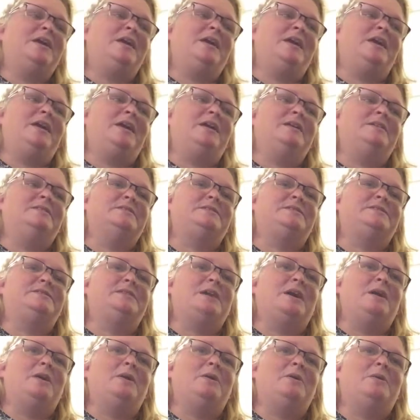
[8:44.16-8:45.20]
And
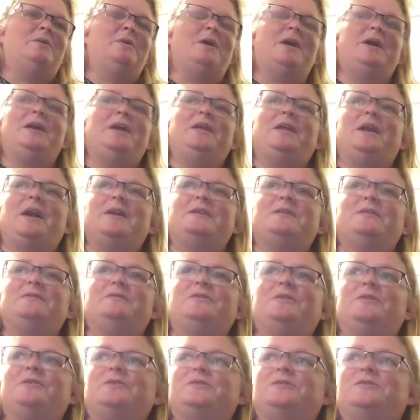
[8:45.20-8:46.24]
so, and I
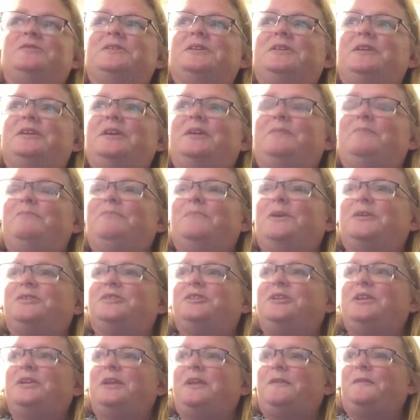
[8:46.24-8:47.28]
don't know there's
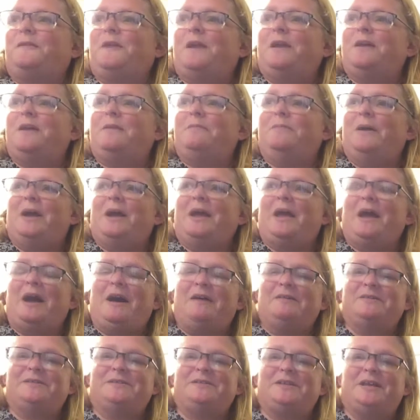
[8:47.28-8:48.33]
anything in my
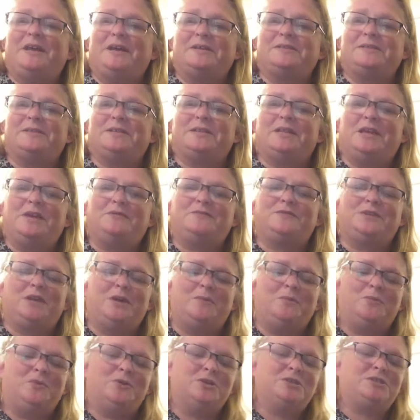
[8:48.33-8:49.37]
house that has a
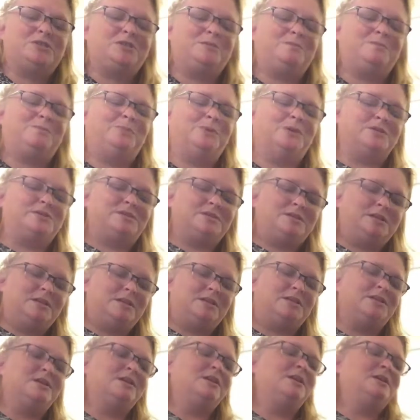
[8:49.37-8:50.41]
lifetime warranty built
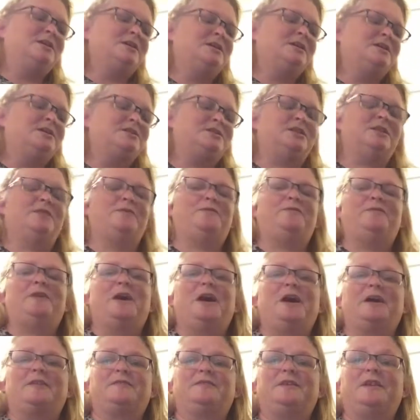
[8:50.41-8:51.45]
in to the
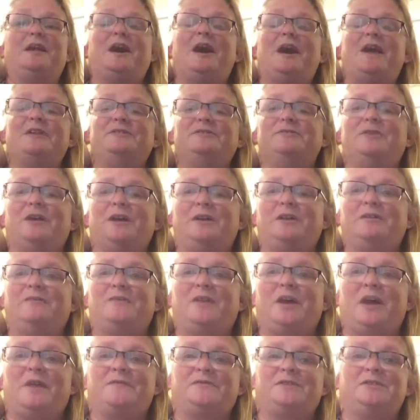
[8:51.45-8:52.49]
fact that I do not
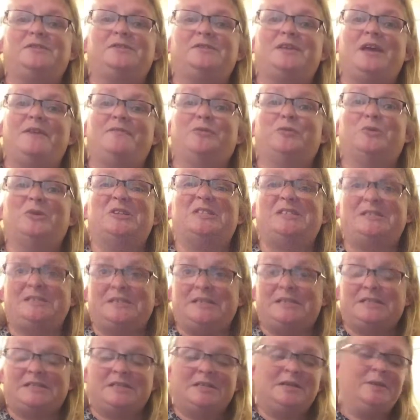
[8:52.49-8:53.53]
even have to save a
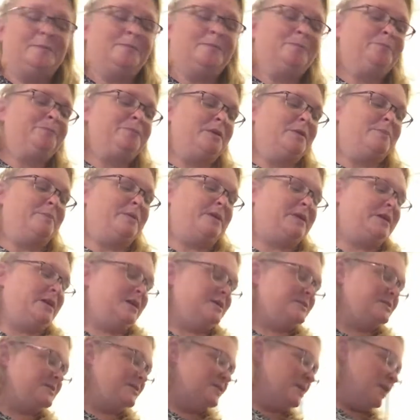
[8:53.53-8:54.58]
receipt.
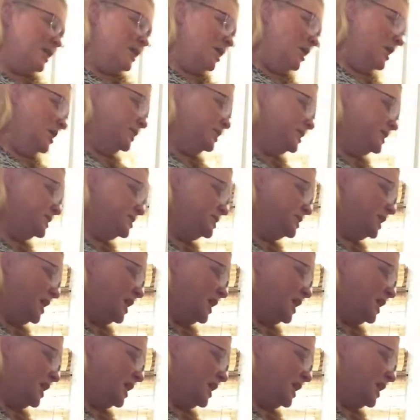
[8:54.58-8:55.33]
Because on each